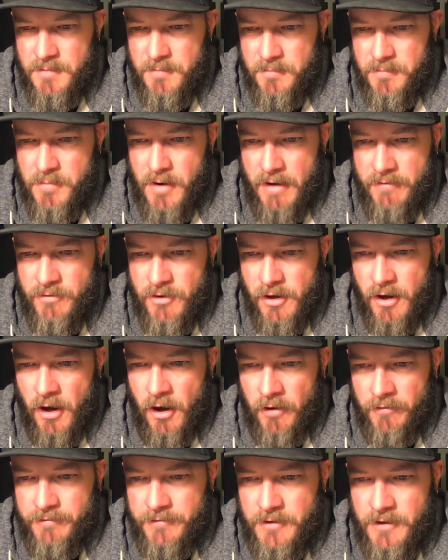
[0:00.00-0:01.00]
Bravo
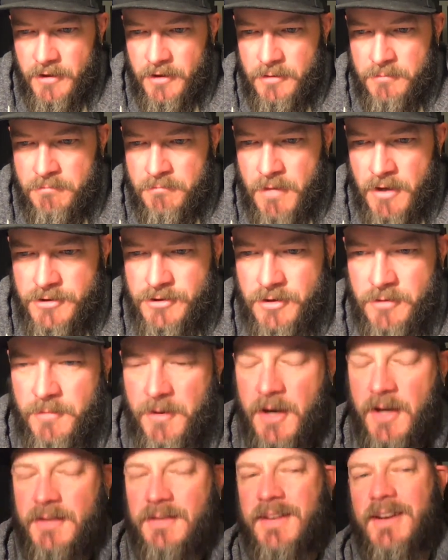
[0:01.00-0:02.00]
Golf. Do you mushroom
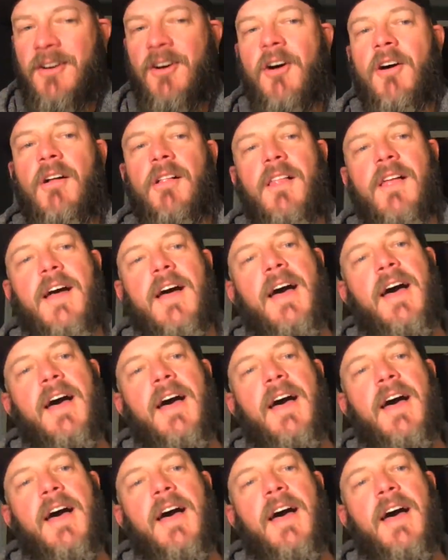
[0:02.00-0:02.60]
hunt at all?